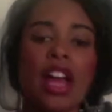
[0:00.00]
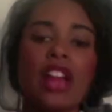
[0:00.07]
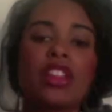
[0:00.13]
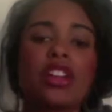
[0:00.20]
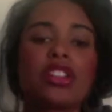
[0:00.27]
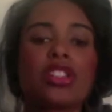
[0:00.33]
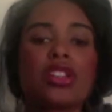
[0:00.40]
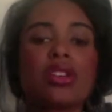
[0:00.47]

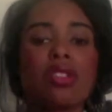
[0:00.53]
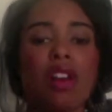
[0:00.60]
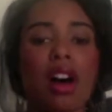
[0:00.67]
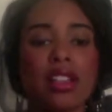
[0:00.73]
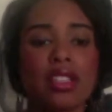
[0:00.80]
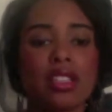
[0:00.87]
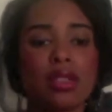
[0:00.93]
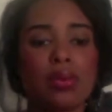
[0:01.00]
Their two
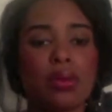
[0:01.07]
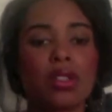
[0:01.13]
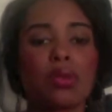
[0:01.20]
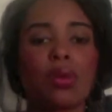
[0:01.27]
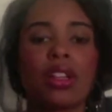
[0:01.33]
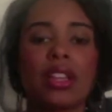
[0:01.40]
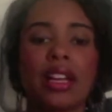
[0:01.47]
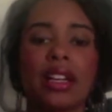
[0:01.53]
losses were to
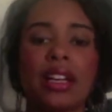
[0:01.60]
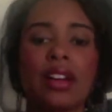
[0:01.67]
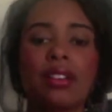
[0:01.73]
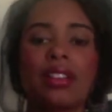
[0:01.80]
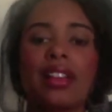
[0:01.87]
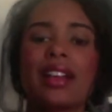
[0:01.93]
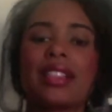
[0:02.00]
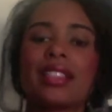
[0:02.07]
Orlando
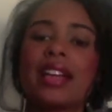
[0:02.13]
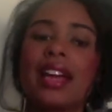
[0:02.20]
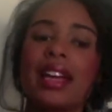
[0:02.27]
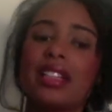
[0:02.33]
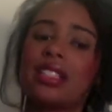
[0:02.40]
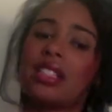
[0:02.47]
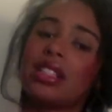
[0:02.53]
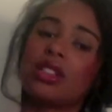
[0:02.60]
and last
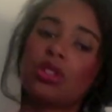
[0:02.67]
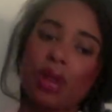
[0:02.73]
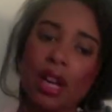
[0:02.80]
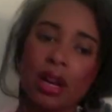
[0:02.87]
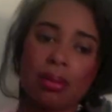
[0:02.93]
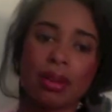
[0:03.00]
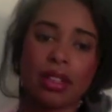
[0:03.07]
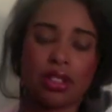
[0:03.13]
night to the
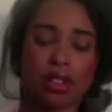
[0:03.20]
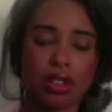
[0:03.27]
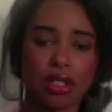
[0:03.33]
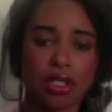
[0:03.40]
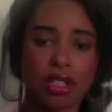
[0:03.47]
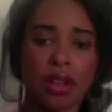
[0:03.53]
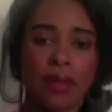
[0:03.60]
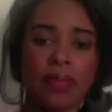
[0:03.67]
Trailblazers.